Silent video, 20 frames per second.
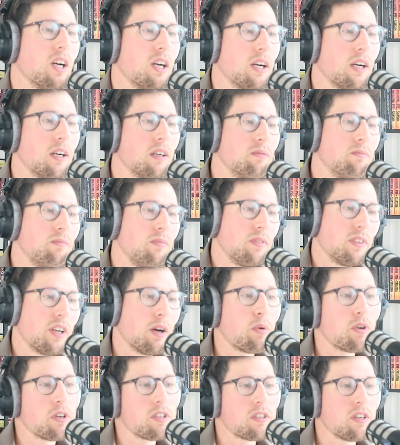
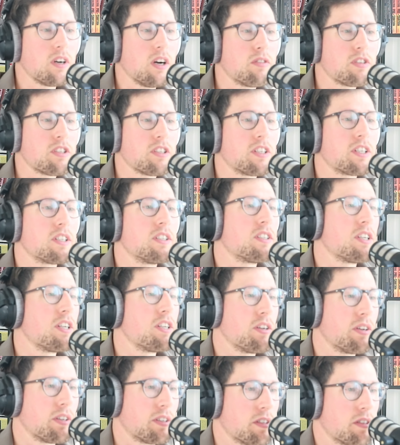And we're also obviously
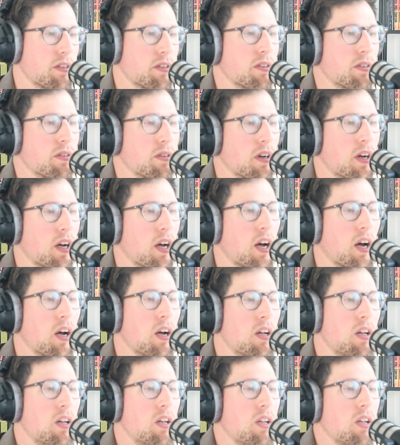continuing to do
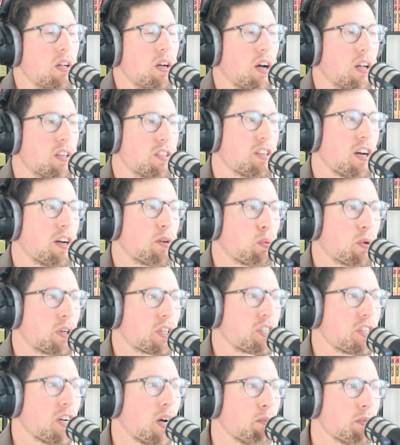on-site
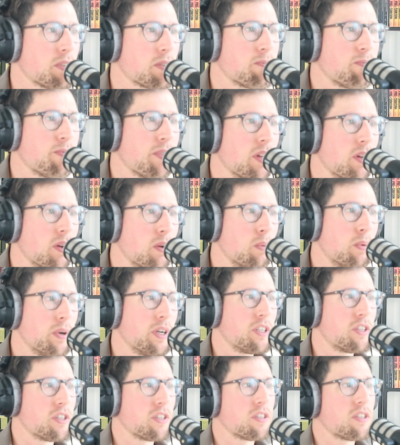workshops.
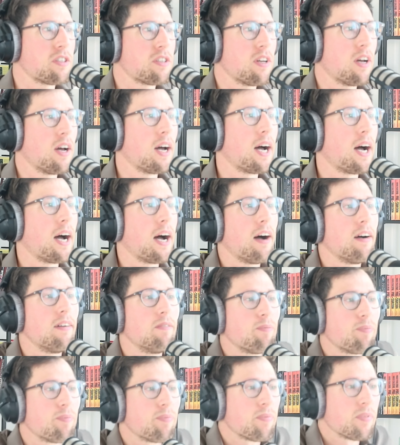We just
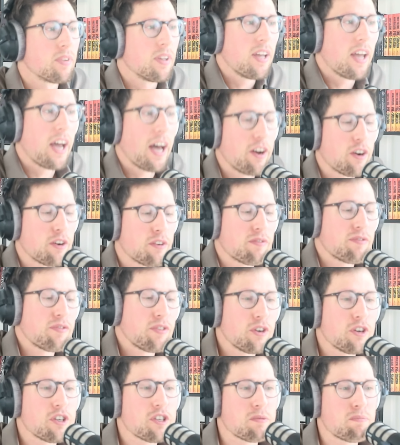had our
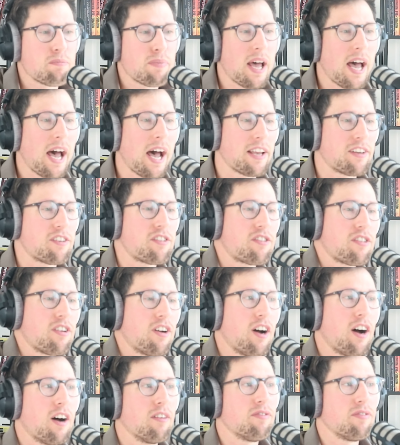first batch
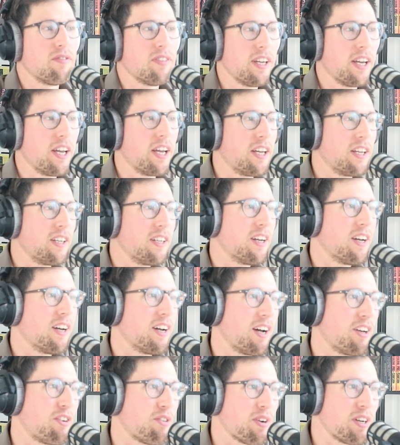of a
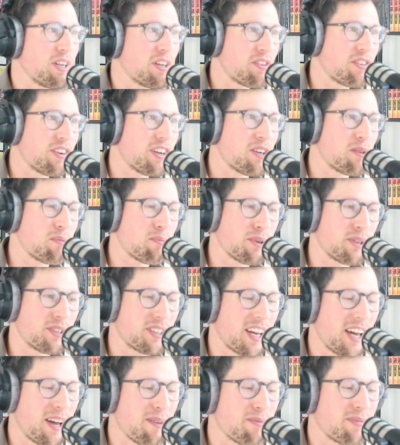train-the-trainer
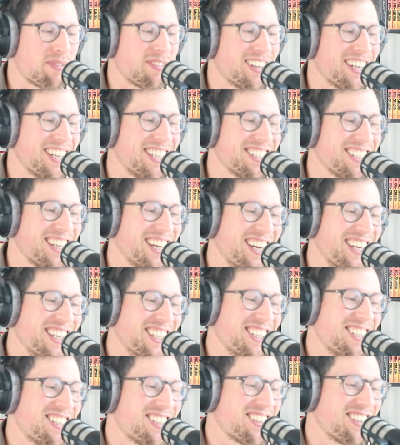bootcamp, right?
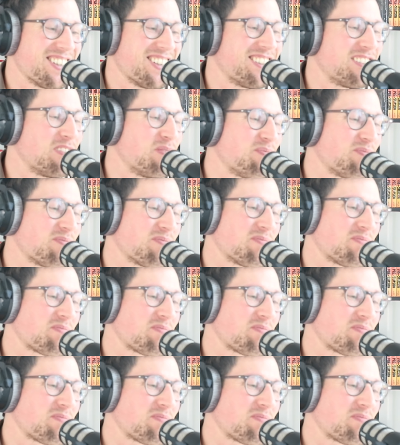So